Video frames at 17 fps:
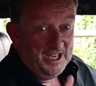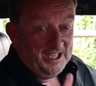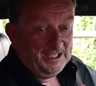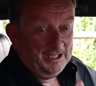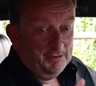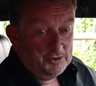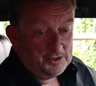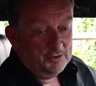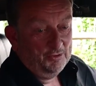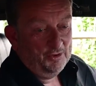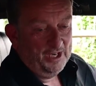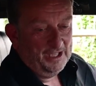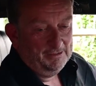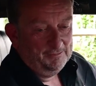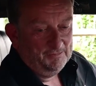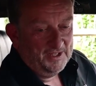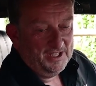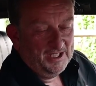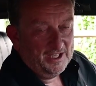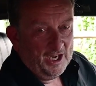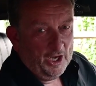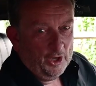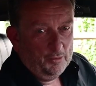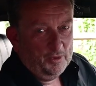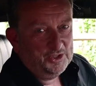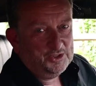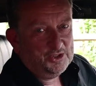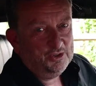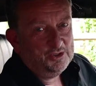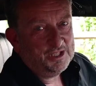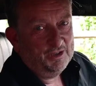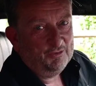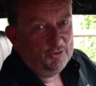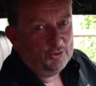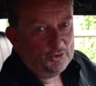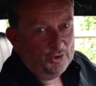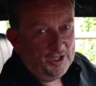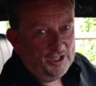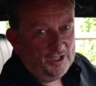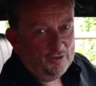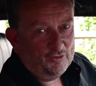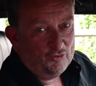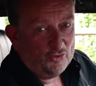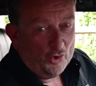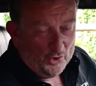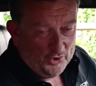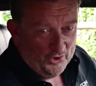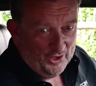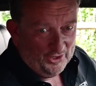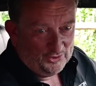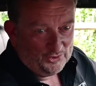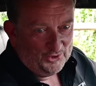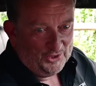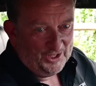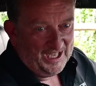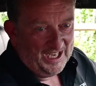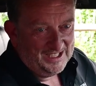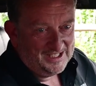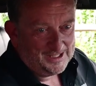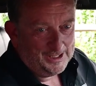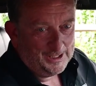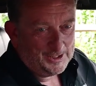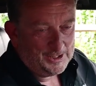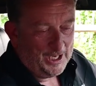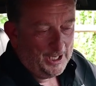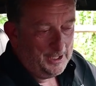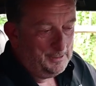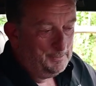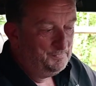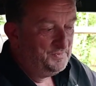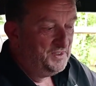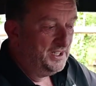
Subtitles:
Give us a ring, 01273 493 860.